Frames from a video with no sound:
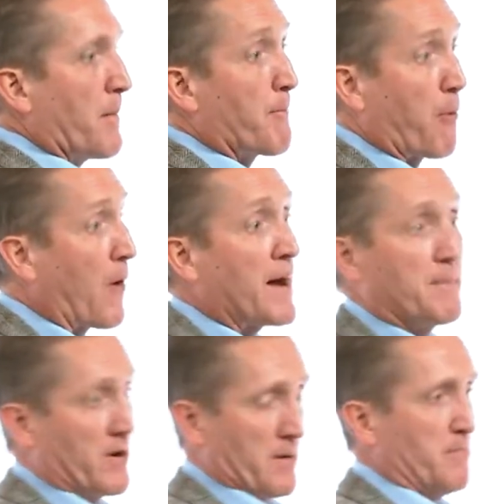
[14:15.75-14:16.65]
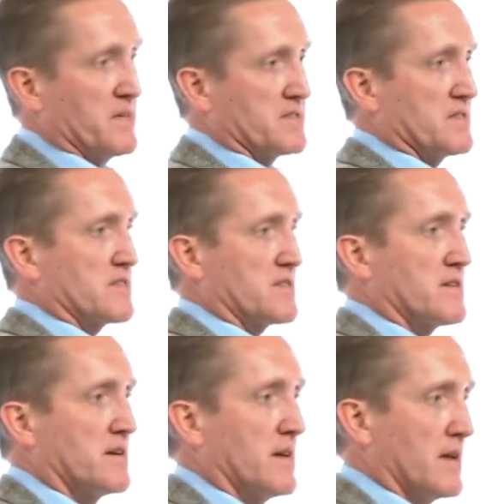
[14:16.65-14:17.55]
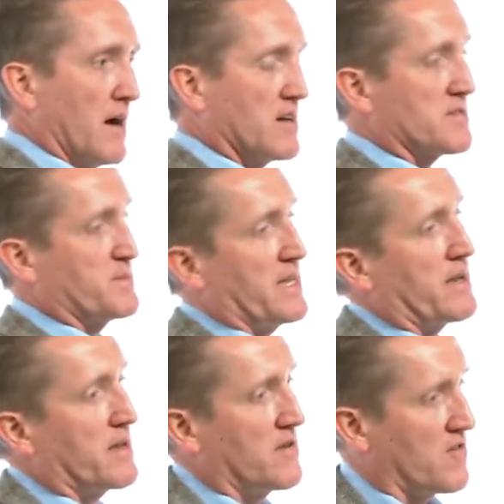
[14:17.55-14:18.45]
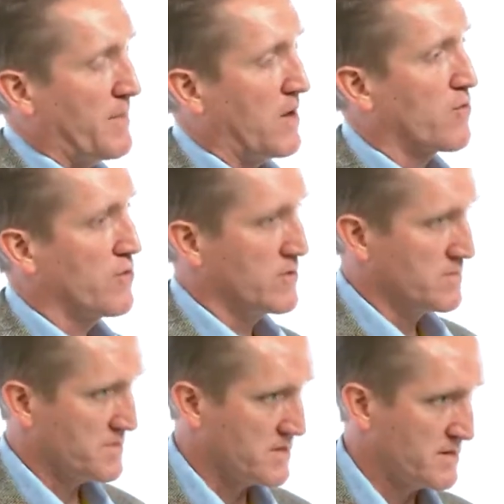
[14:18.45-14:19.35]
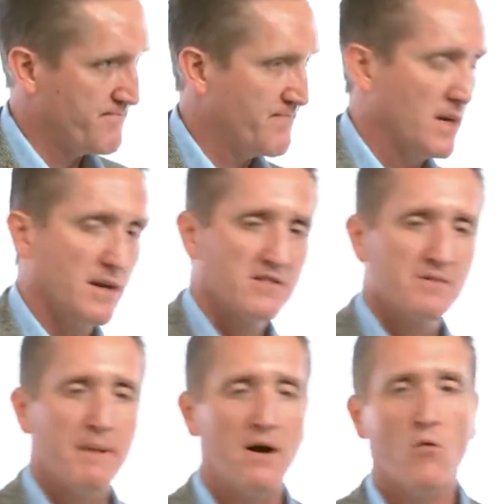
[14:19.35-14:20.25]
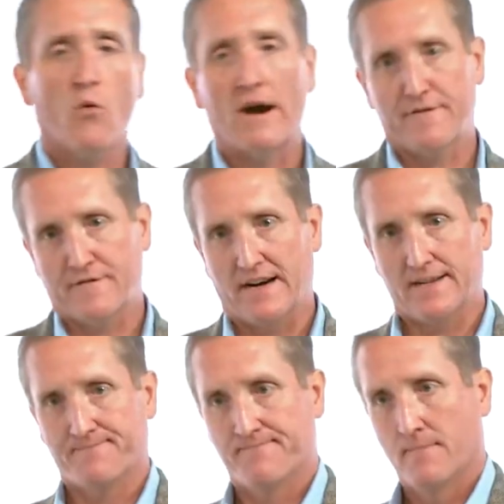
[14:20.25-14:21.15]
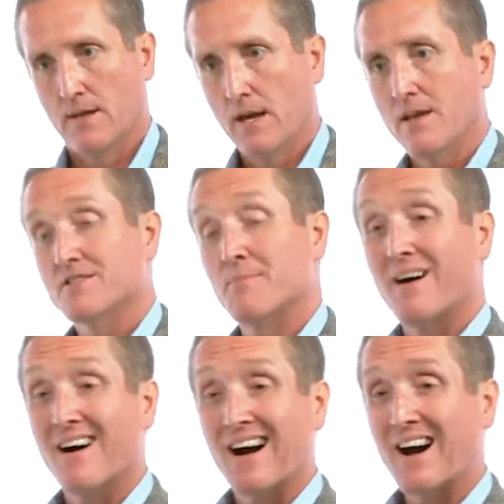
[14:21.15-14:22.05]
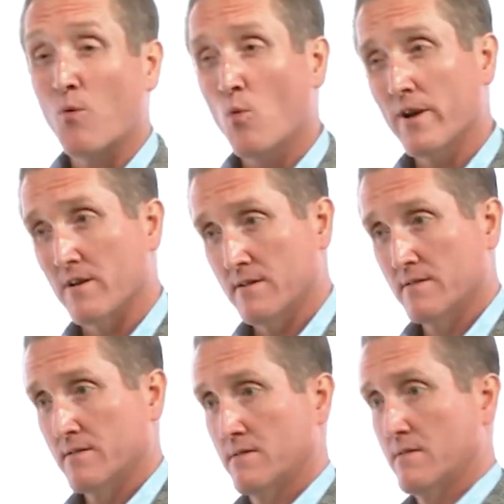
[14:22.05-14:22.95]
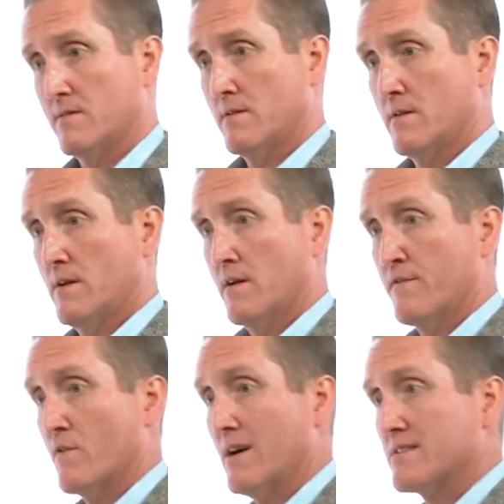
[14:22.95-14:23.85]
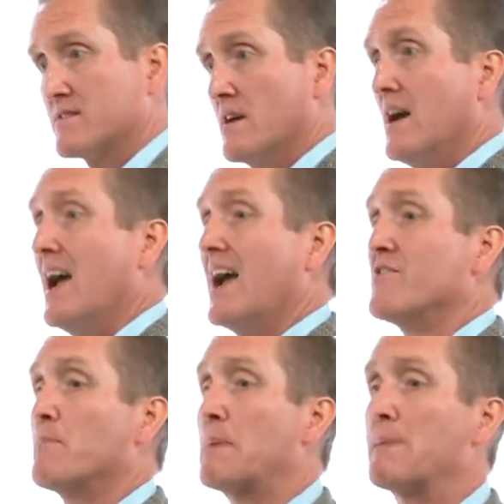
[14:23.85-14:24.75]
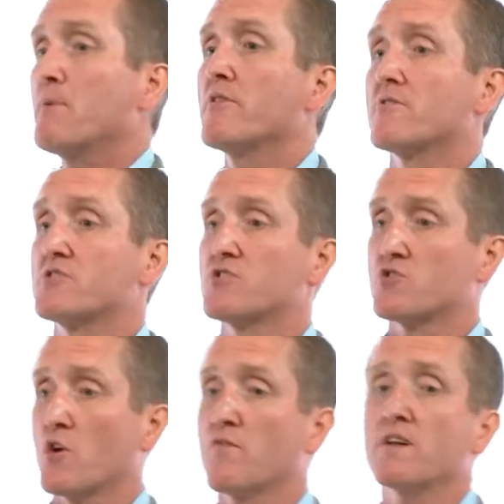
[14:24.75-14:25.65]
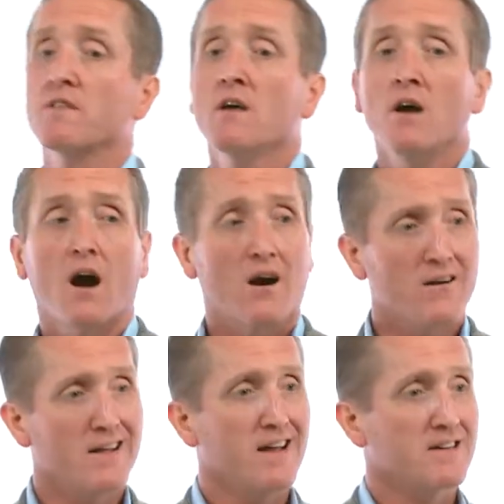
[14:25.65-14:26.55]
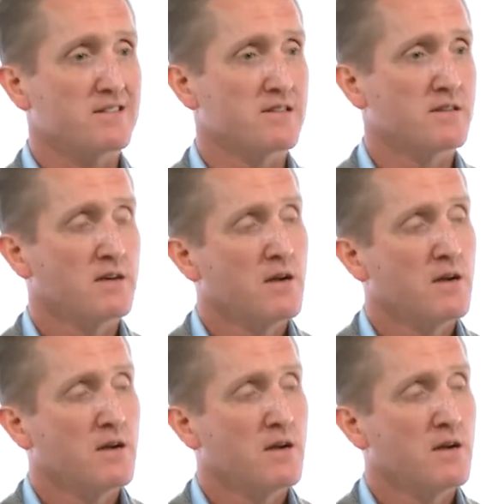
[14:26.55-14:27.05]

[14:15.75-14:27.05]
primary business. In hospitality, it is about rooms. It is about Wi-Fi. It is about hot water for us. And the people that are serving our guests,